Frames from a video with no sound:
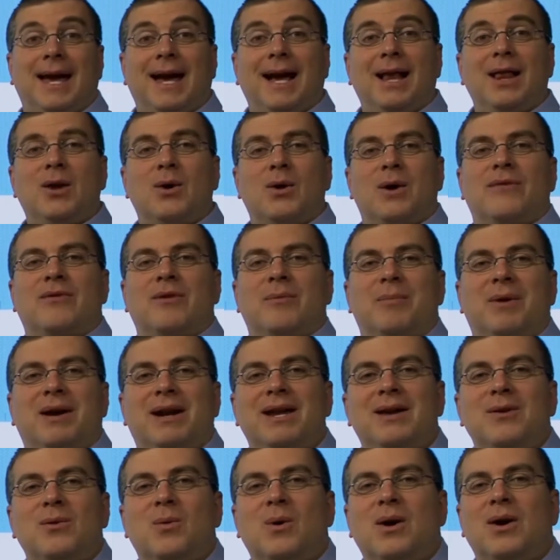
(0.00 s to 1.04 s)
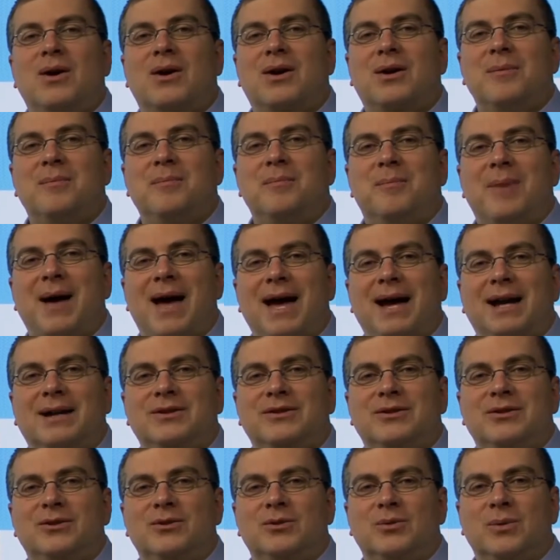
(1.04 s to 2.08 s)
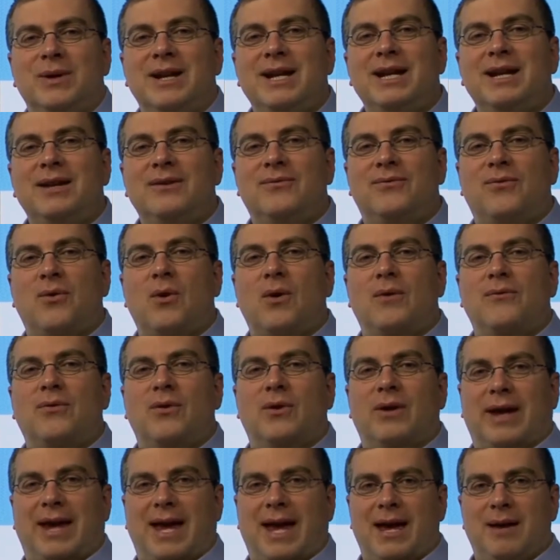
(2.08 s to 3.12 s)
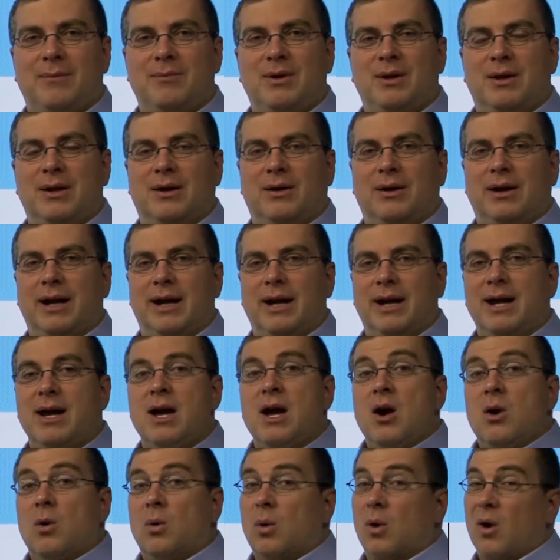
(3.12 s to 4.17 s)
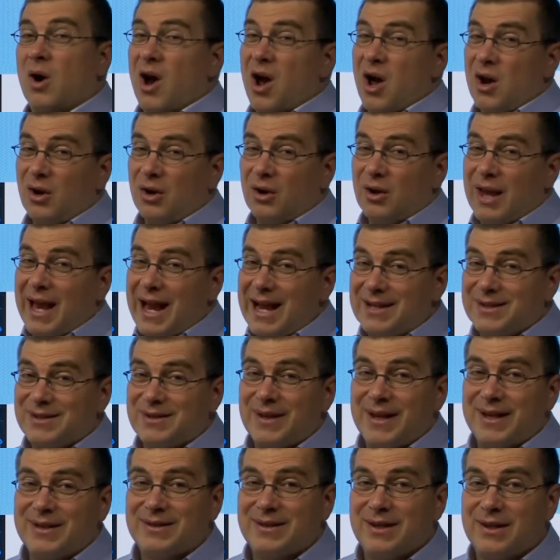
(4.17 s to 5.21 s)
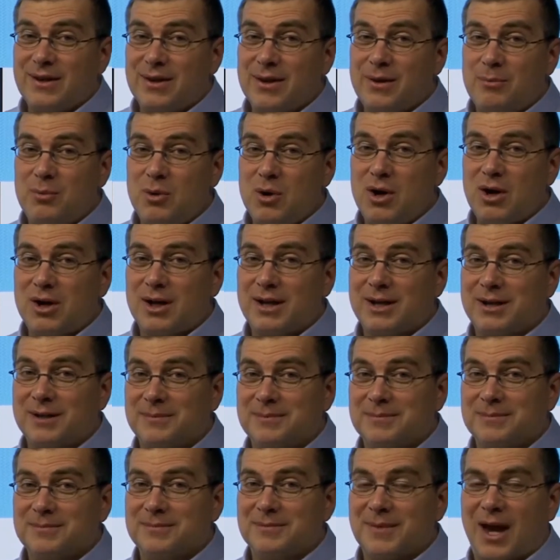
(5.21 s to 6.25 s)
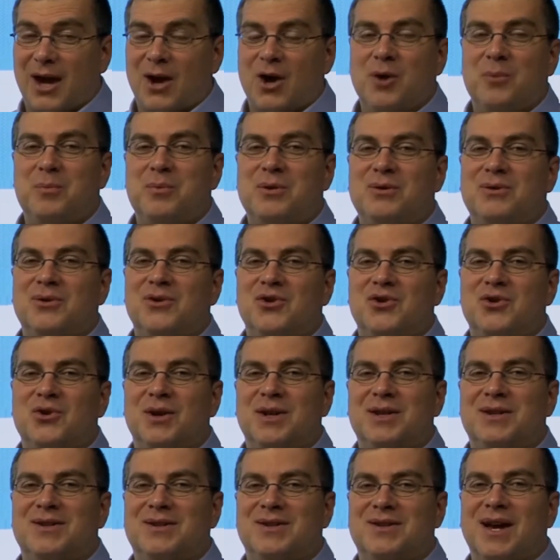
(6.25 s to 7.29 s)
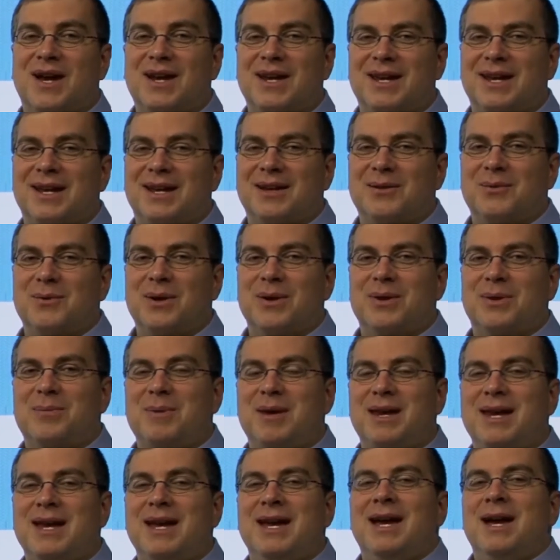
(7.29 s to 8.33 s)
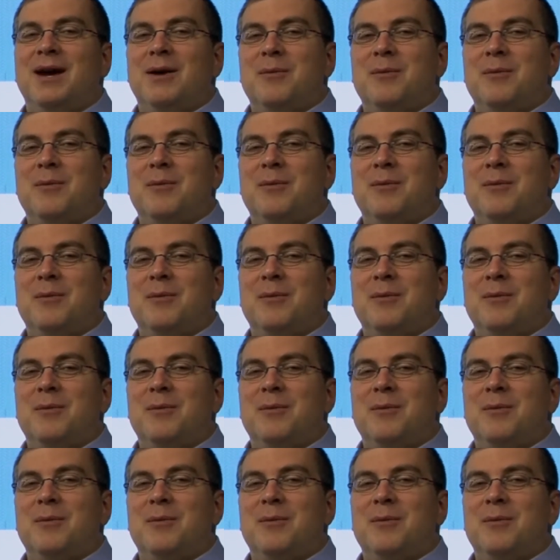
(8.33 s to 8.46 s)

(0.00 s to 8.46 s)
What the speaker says: Hello everybody, welcome back to Reading for Vocabulary. We're on our last lesson of the book. I hope you enjoyed studying with me,